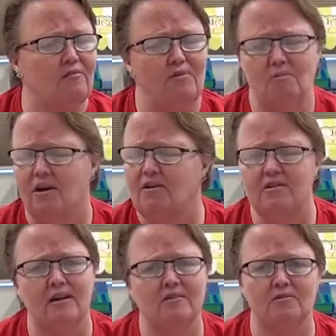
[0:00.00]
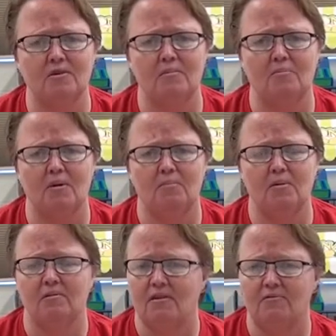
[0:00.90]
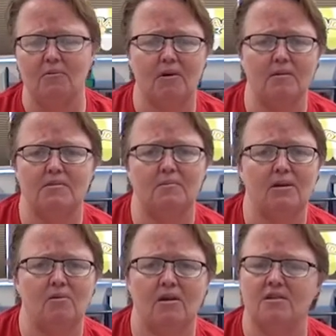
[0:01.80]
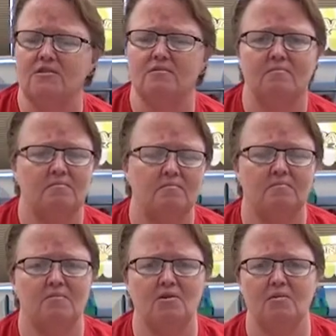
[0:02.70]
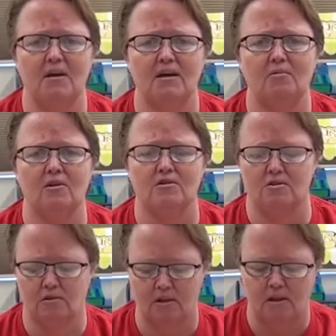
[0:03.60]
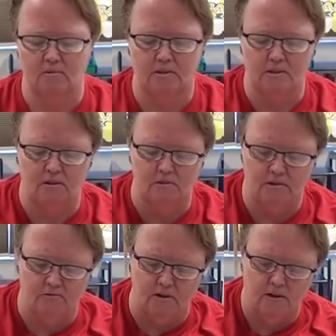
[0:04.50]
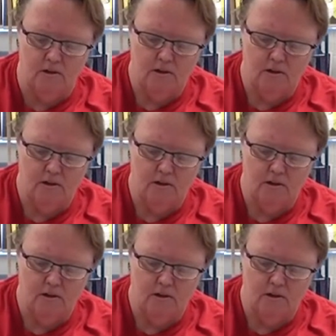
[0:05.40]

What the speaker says: If you want your dinosaur to be purple, if you want him to be orange, you can make him orange. Don't let anyone tell you different.